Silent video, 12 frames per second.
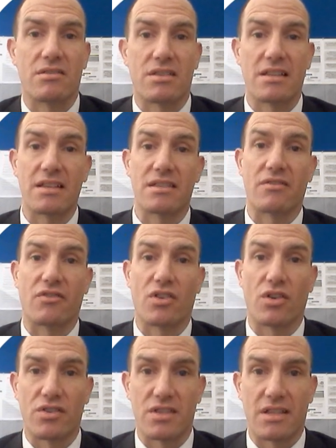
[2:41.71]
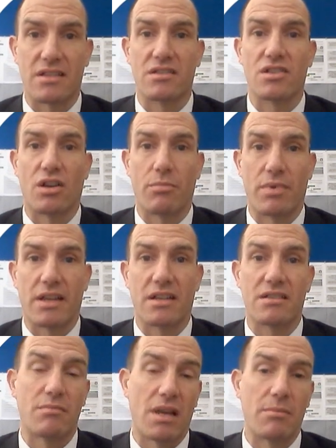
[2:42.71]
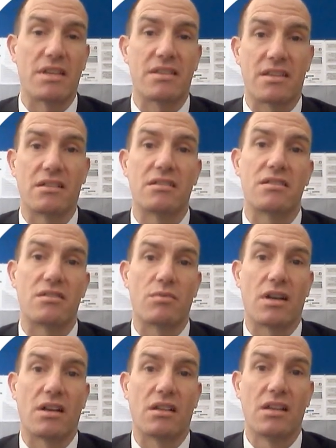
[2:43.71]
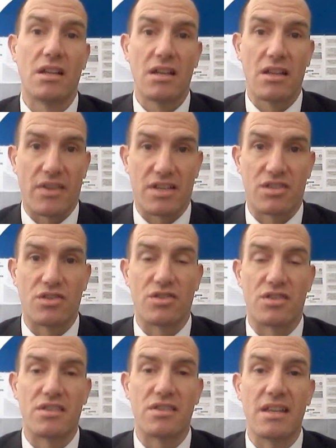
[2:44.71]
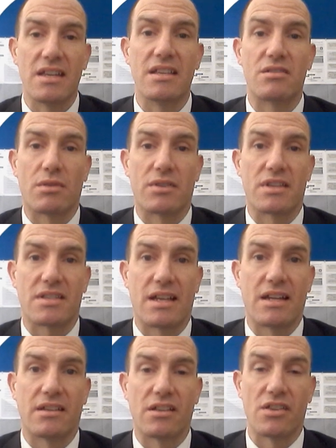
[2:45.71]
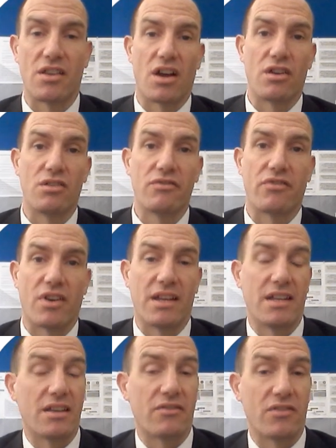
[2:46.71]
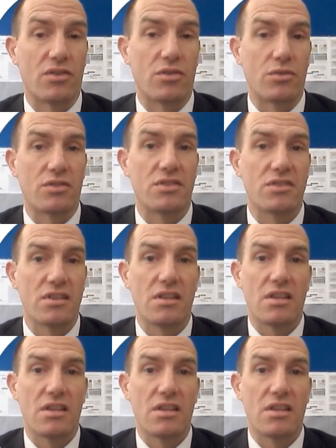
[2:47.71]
So it's a list of content, topics, maybe skills as well, that students need to understand and know for any given course.